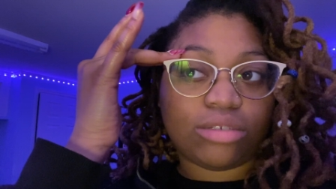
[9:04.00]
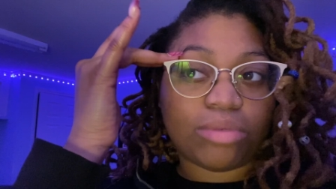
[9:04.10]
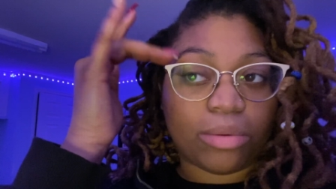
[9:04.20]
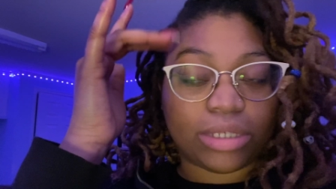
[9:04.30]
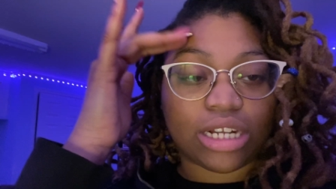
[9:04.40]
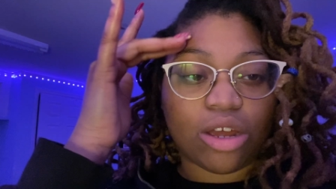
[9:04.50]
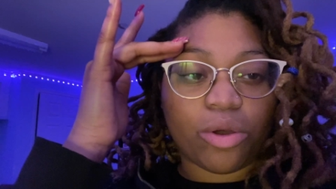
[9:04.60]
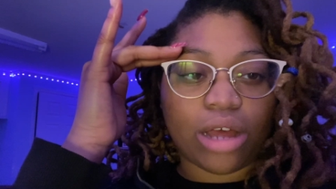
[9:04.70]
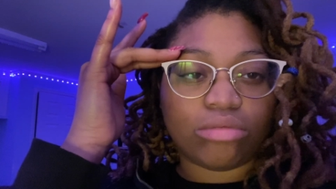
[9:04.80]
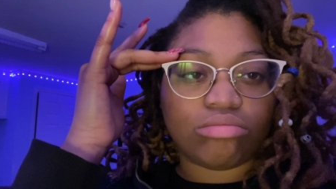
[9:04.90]
probably is going to go
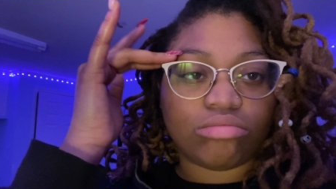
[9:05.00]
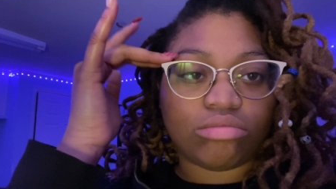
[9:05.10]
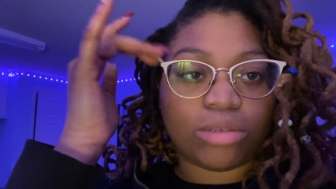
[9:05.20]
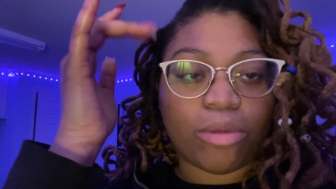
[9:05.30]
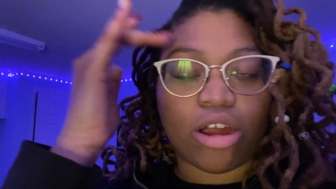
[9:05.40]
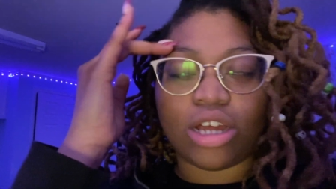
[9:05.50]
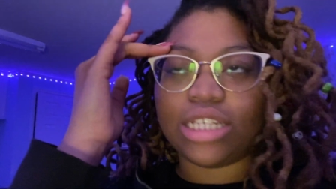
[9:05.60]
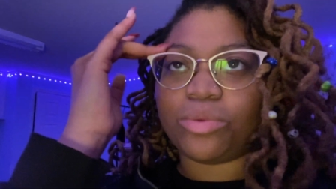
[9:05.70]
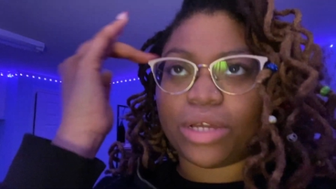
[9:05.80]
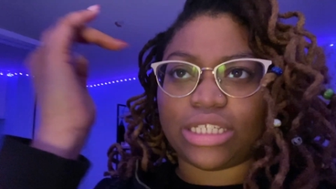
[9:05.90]
out tomorrow.
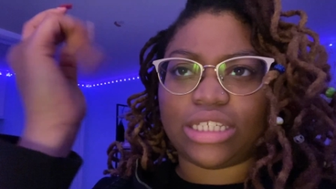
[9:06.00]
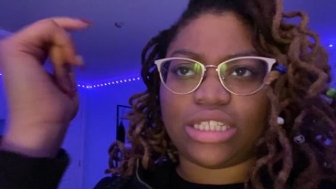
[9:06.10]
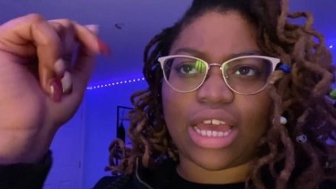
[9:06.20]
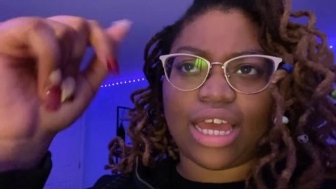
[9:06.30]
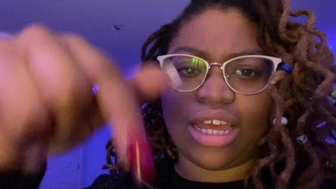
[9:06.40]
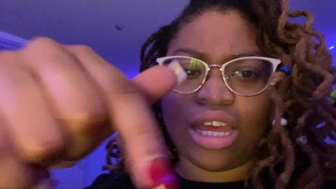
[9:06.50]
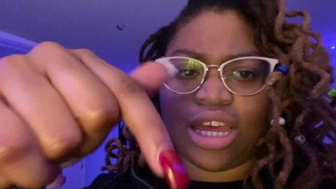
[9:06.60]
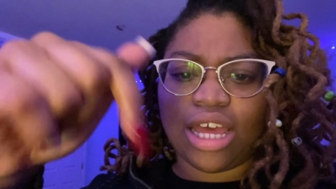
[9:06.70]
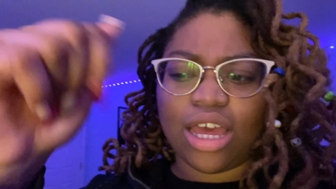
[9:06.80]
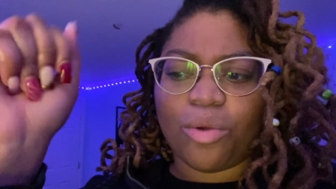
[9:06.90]
It's Wednesday.
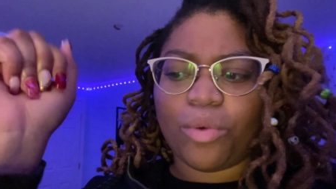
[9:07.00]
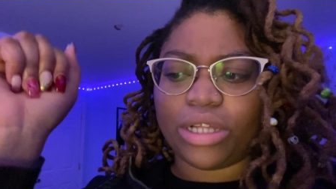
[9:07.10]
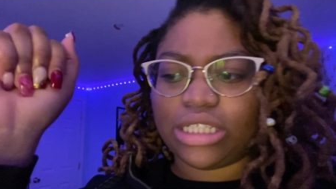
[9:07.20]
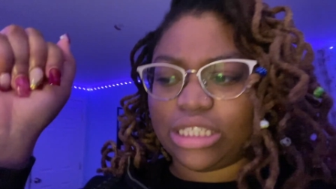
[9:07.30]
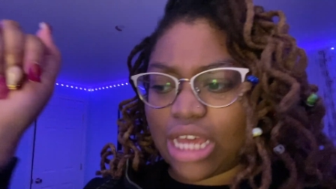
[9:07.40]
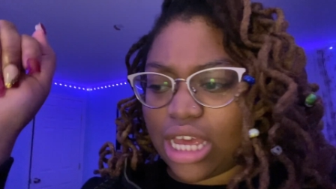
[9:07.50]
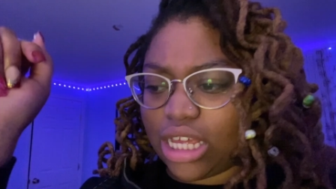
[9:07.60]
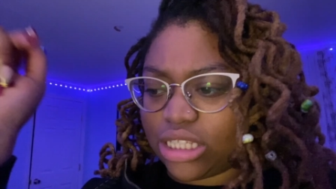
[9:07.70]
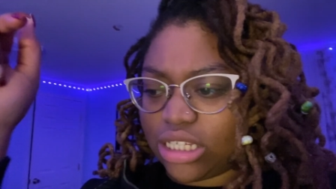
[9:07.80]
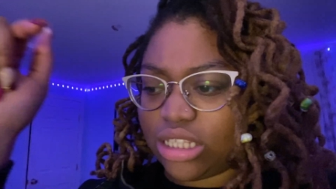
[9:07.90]
Wednesday,
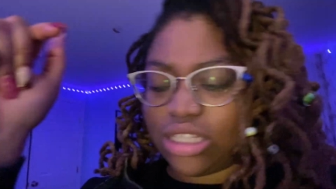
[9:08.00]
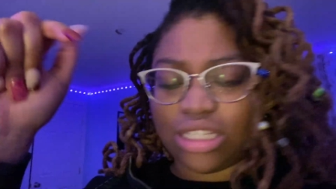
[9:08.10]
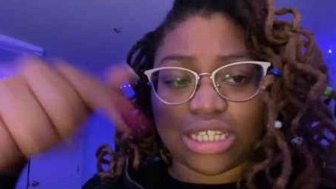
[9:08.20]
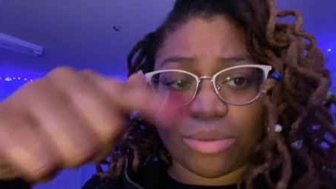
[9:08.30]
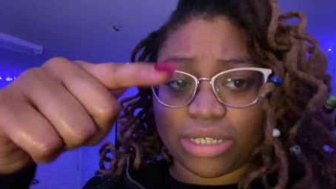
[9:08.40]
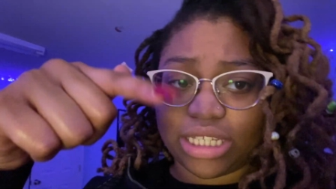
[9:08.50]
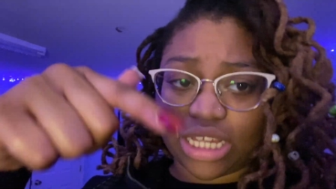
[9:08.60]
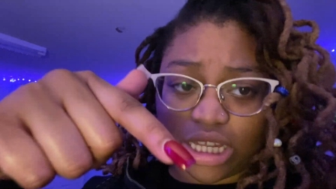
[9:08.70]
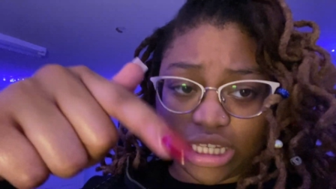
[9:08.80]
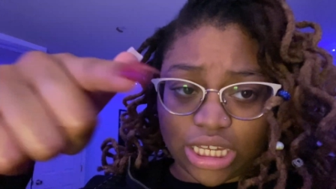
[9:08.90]
the December
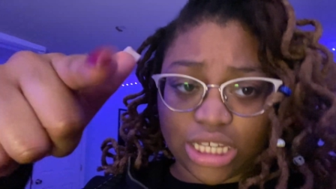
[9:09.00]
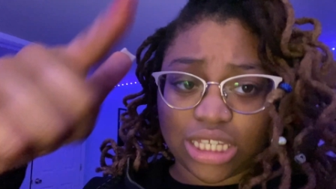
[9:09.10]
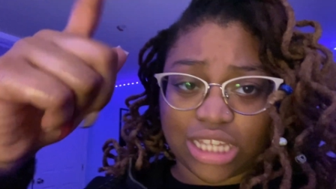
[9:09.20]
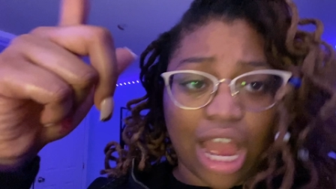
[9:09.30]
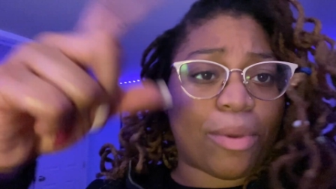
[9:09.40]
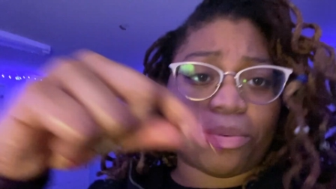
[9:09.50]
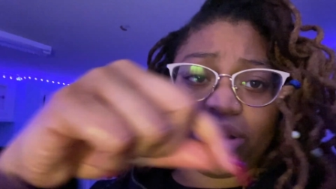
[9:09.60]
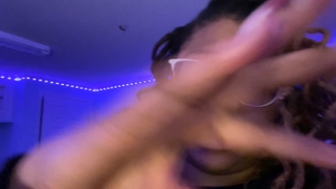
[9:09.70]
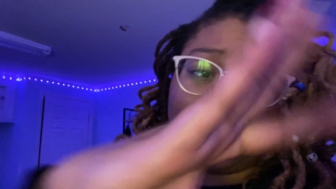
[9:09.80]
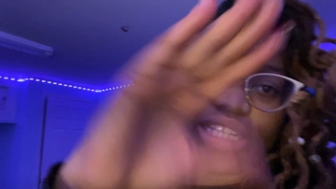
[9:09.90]
6th. Y'all probably
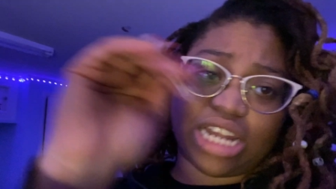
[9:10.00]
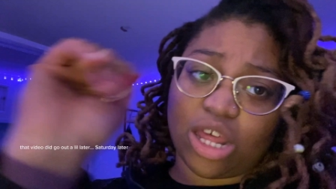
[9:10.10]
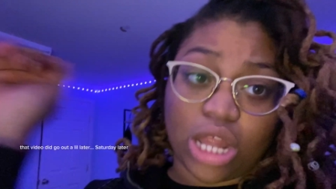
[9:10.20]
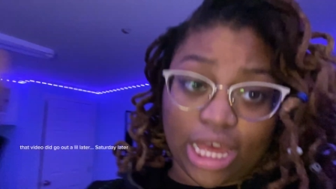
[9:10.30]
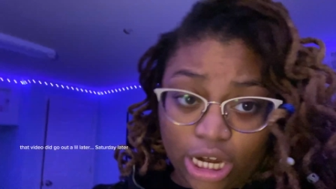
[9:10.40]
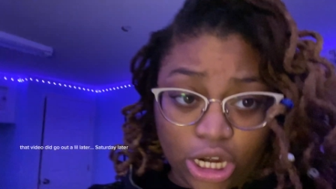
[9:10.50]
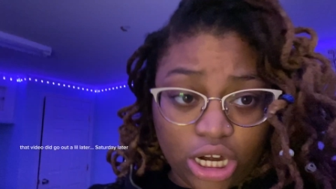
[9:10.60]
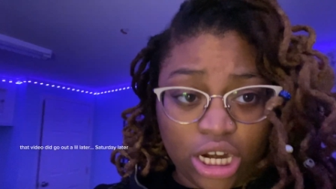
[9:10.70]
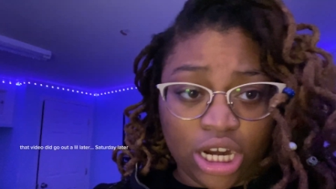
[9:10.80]
going to see this a little later,